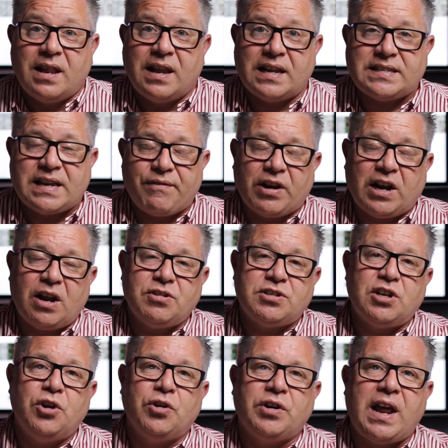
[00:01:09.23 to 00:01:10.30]
Let's have a
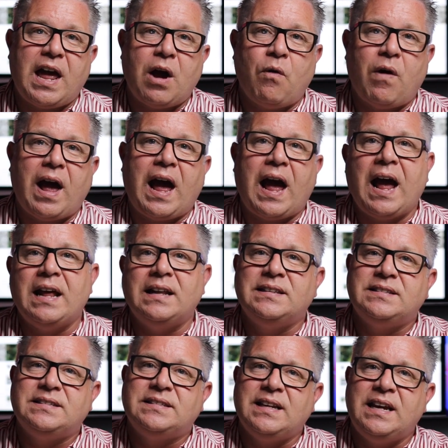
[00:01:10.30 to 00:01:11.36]
closer look now
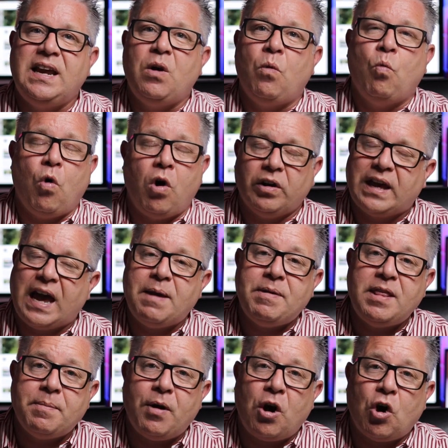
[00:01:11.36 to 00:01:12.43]
and see what
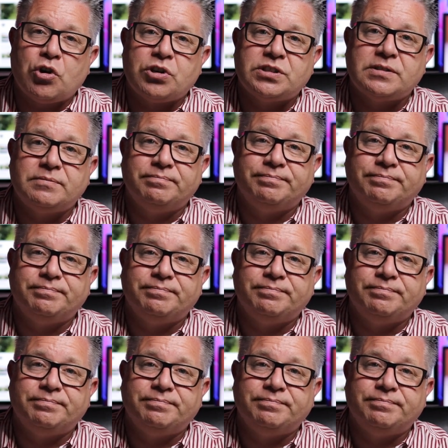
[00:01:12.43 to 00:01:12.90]
came in the box.